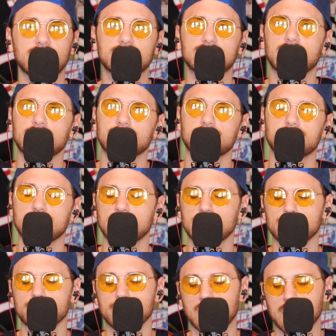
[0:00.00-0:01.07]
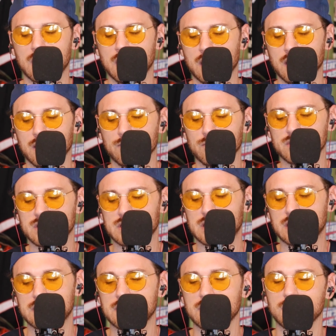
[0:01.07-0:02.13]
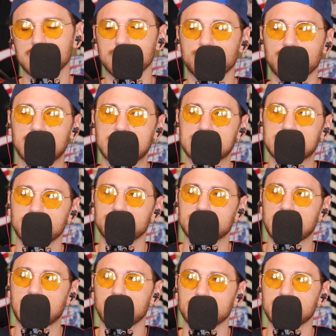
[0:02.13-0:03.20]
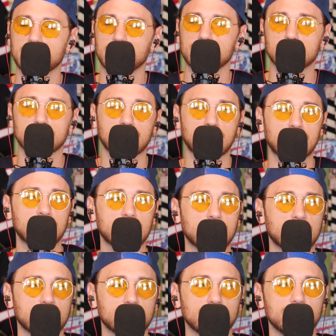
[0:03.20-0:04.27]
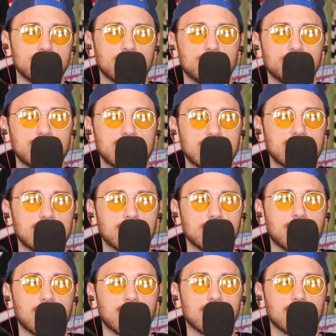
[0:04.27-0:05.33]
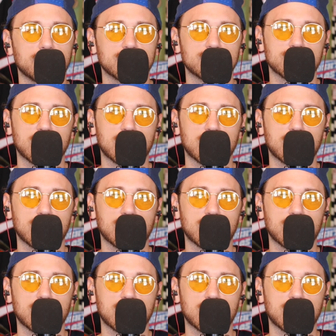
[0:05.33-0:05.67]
take that theme and we'll just continue to break stuff down here. You know me, the